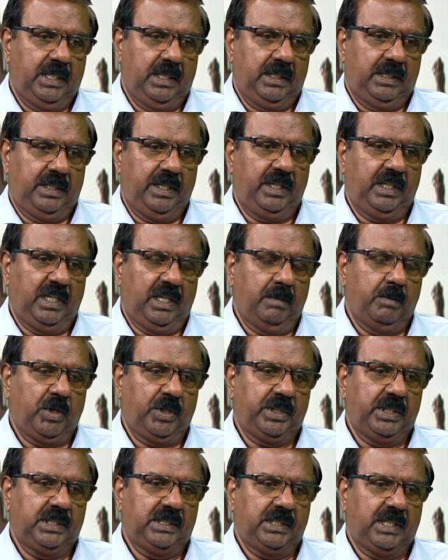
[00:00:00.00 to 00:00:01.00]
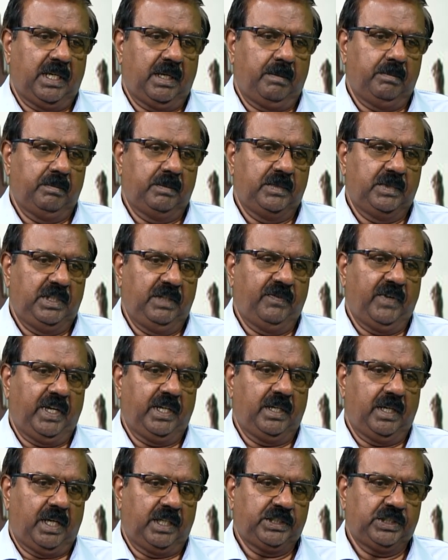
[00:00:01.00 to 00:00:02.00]
thinking about this
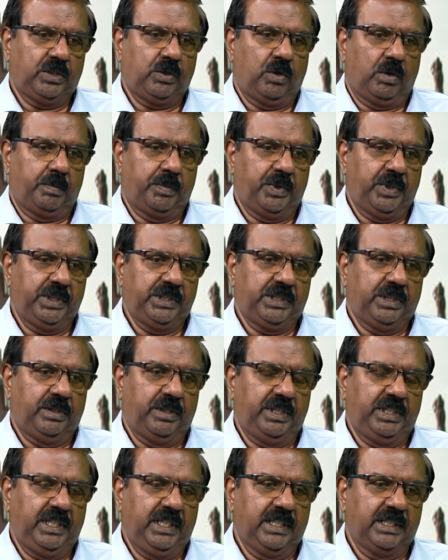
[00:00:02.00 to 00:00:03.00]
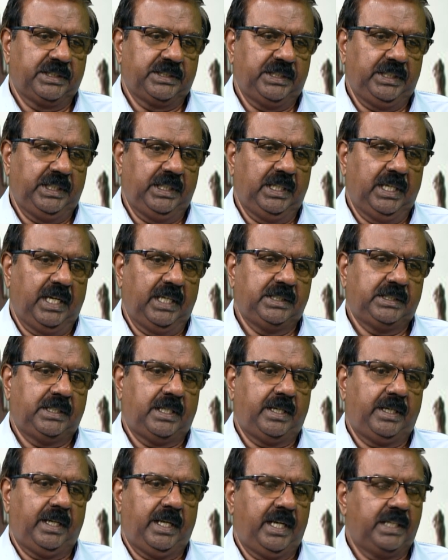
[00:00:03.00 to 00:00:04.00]
Divine Logic Corporation or DLC, I
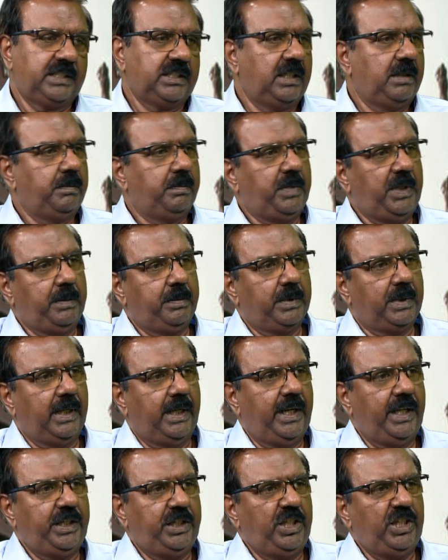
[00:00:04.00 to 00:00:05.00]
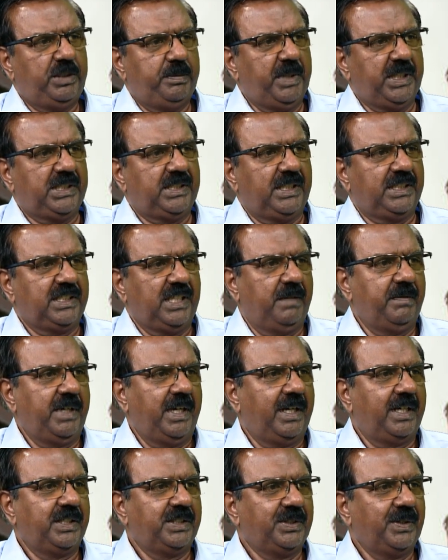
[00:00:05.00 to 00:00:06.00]
start asking people, and I teach business
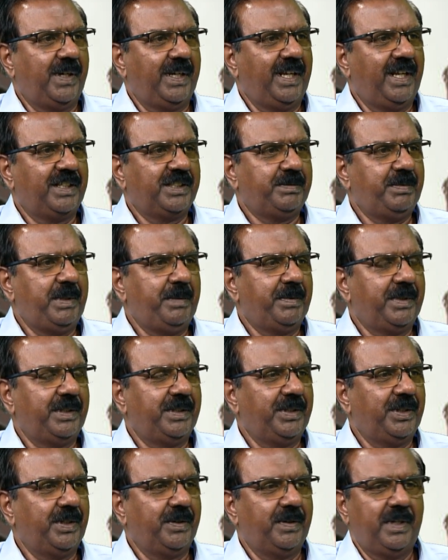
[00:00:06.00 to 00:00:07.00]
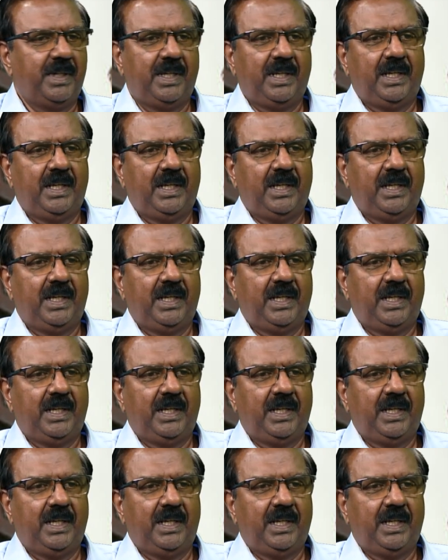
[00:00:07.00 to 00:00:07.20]
seminars, so I ask people,